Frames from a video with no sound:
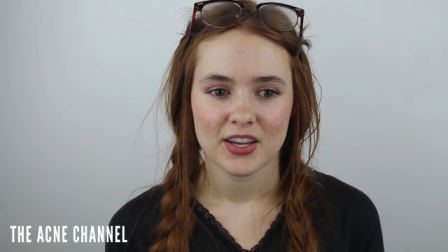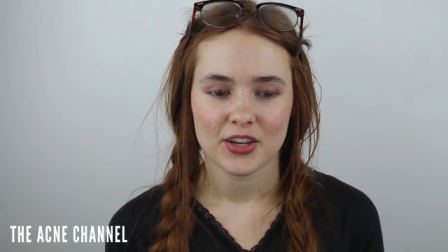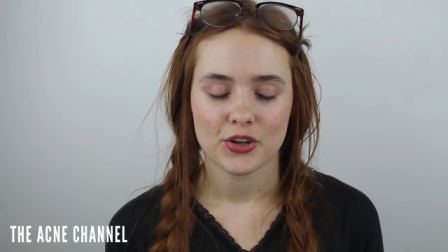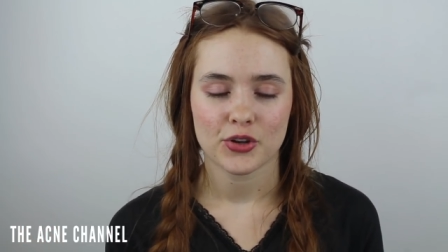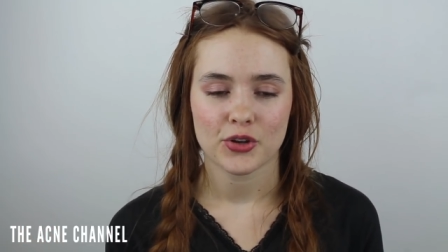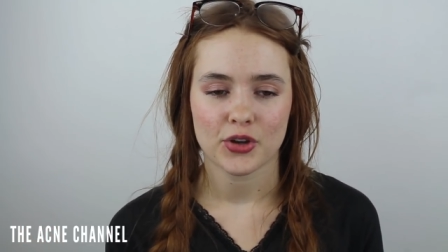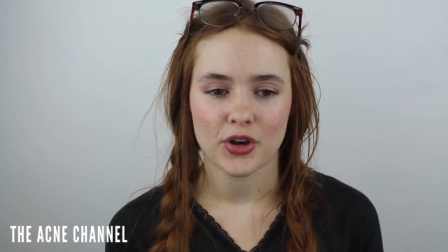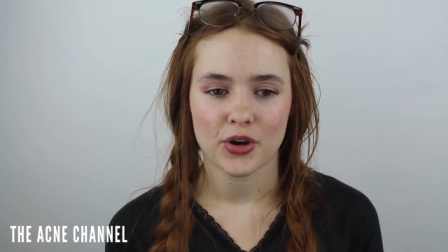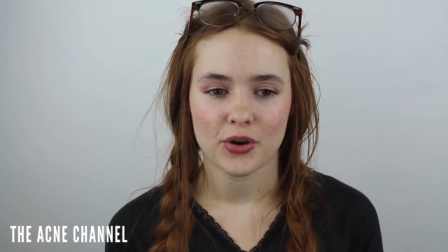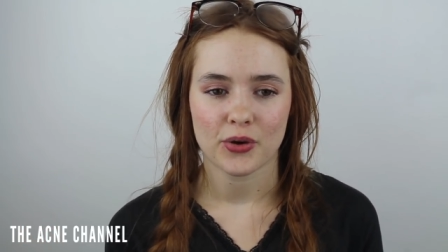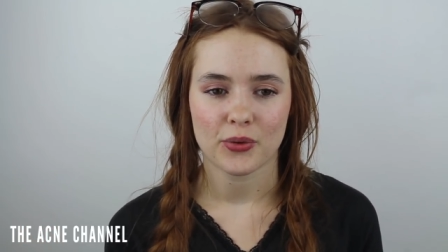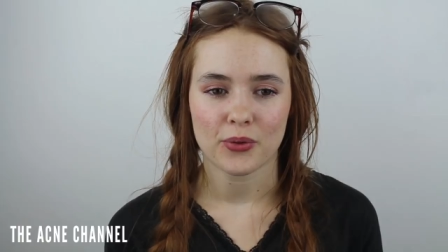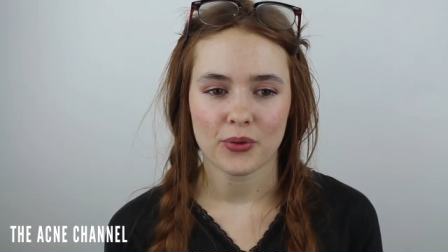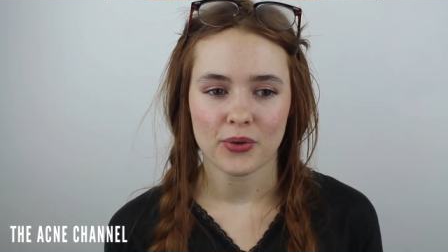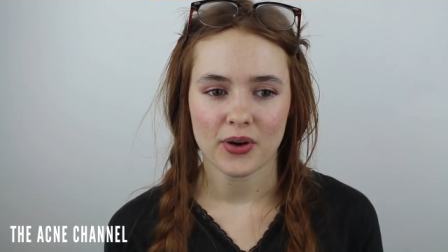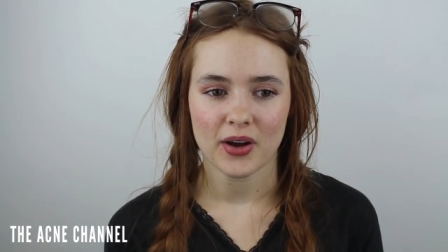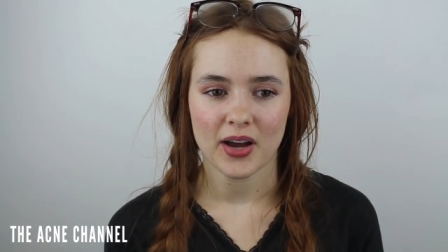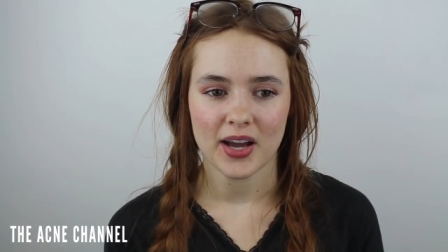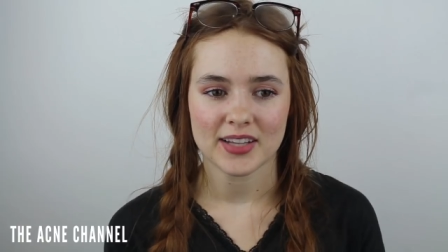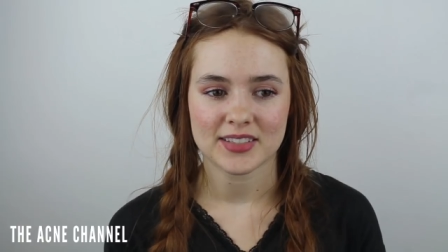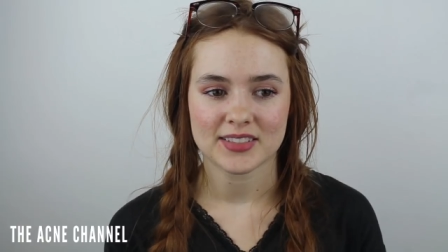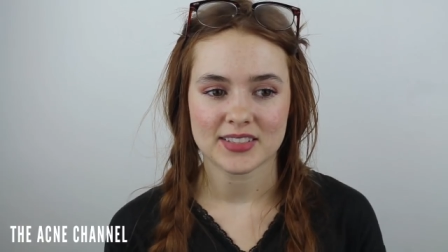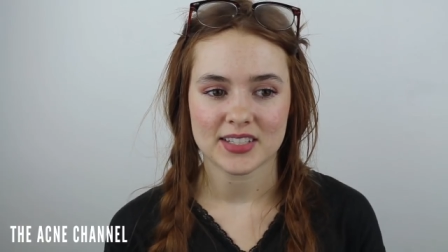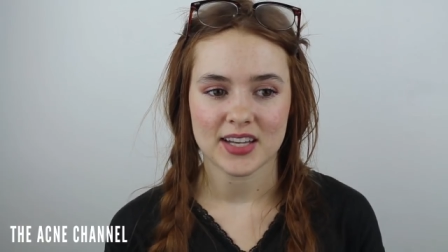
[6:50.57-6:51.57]
you know,
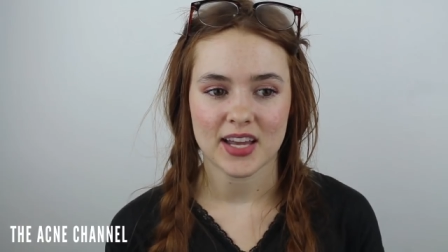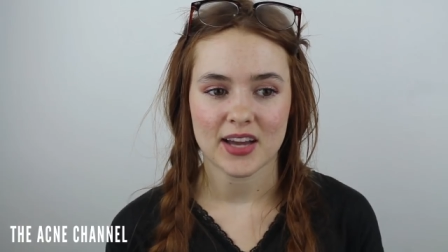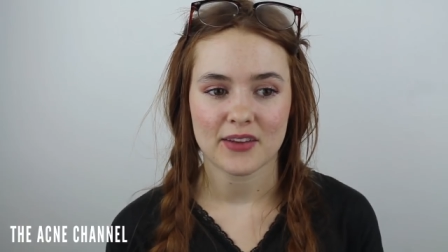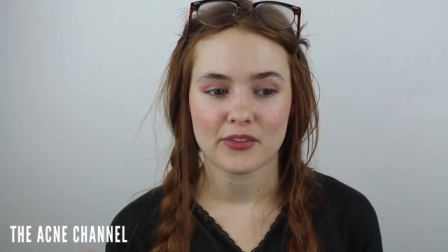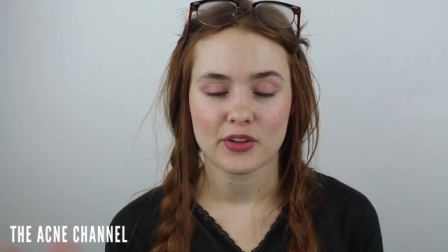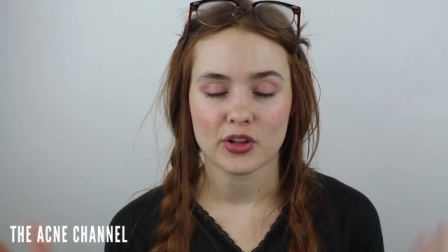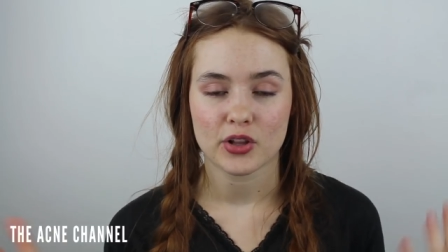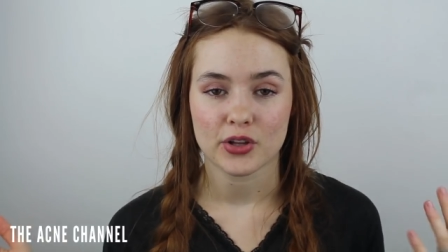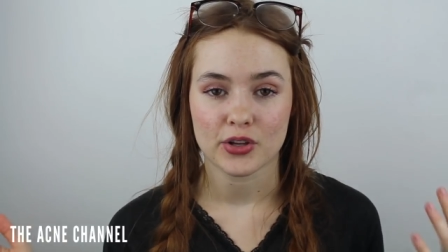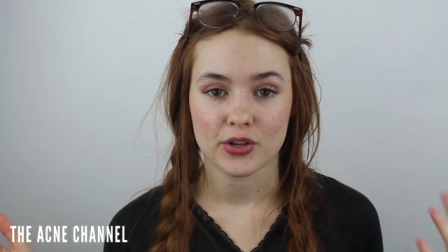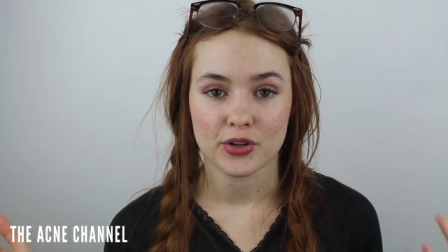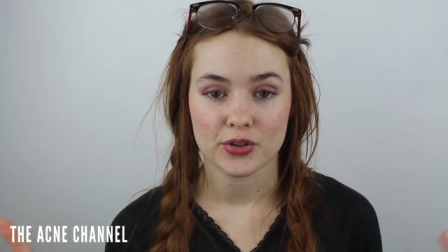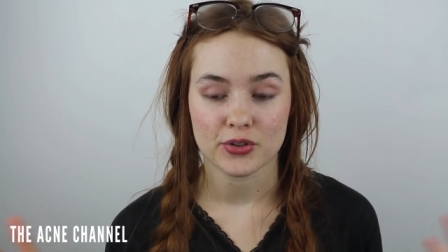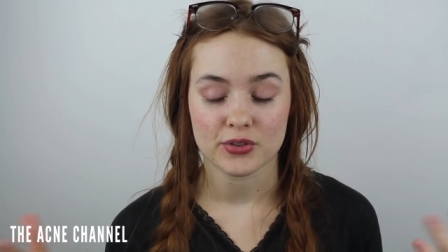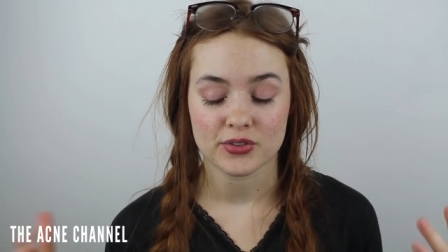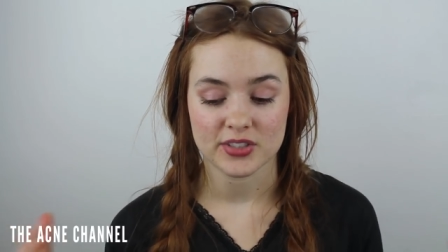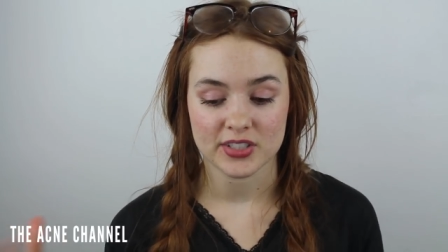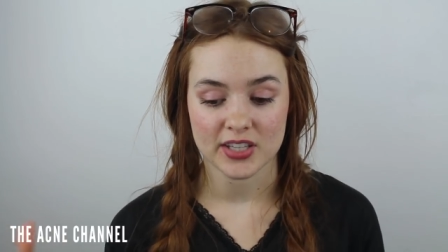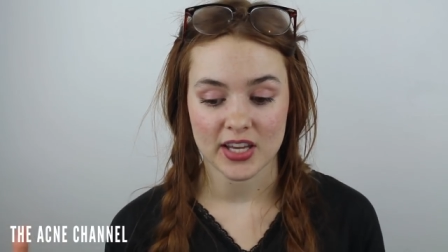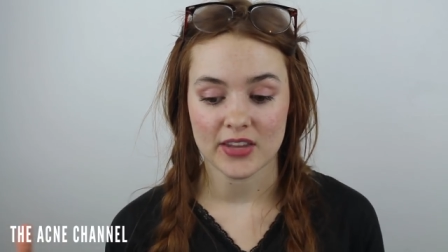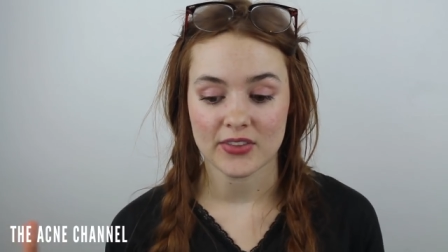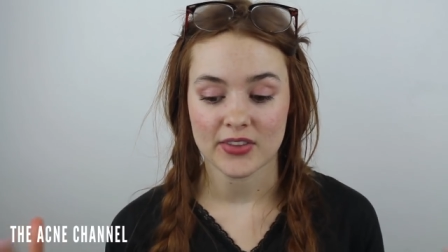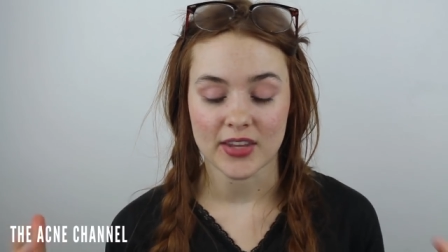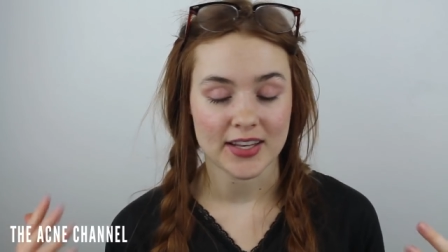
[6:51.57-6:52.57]
I did have clear skin,